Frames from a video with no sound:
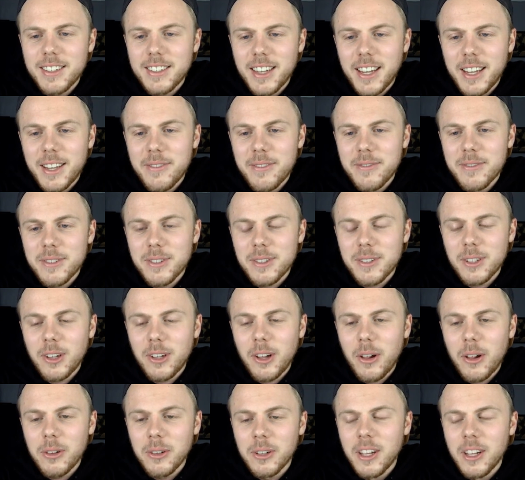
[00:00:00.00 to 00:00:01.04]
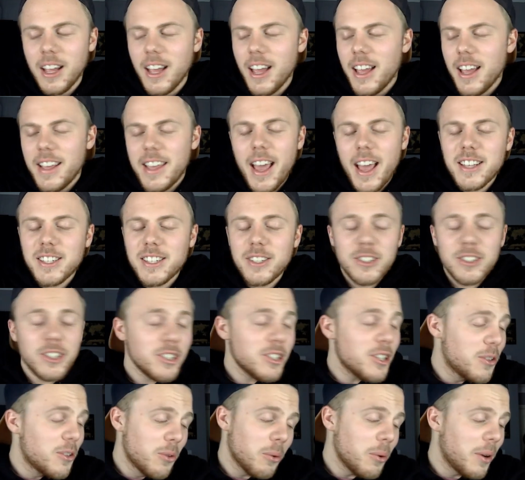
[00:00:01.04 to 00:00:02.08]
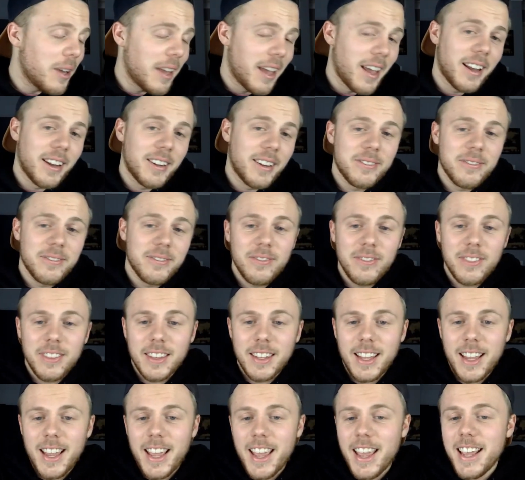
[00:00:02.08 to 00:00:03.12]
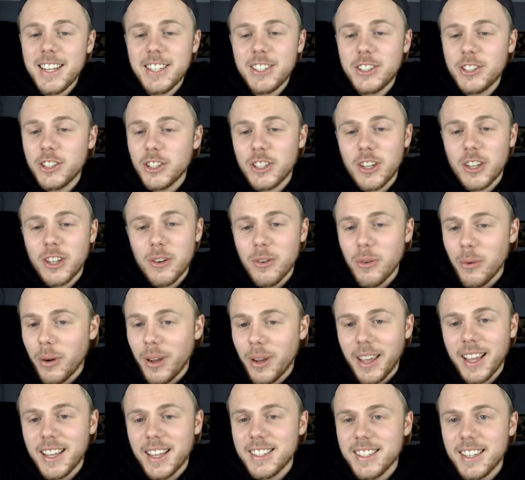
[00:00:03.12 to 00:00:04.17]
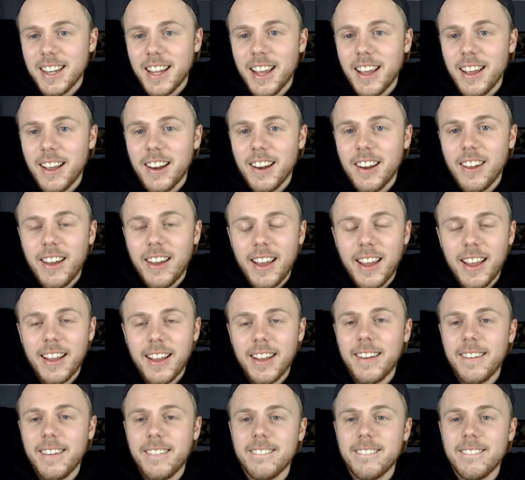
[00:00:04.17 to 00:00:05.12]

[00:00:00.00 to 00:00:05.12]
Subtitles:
James, lol. Yeah, it's just annoying. It is just annoying, isn't it? Like...